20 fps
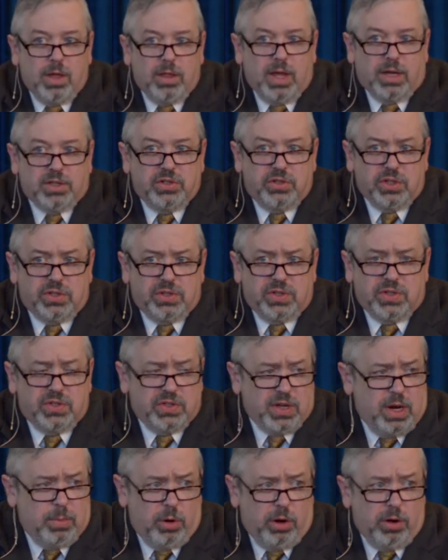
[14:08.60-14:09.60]
That's just this
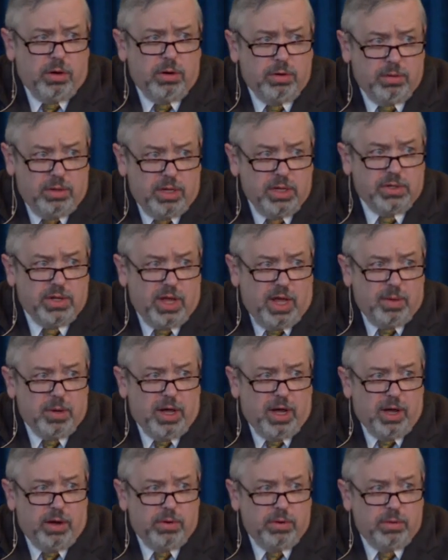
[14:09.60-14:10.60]
summer it came
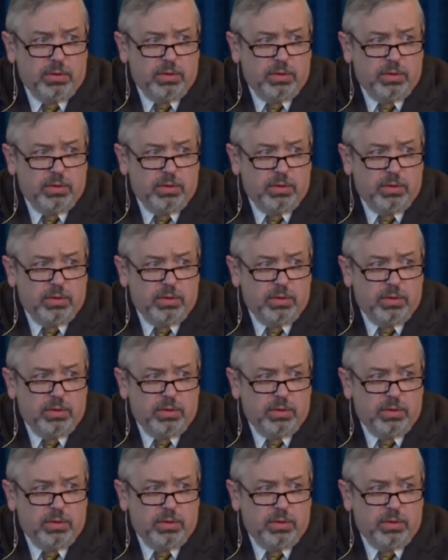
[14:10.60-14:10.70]
out.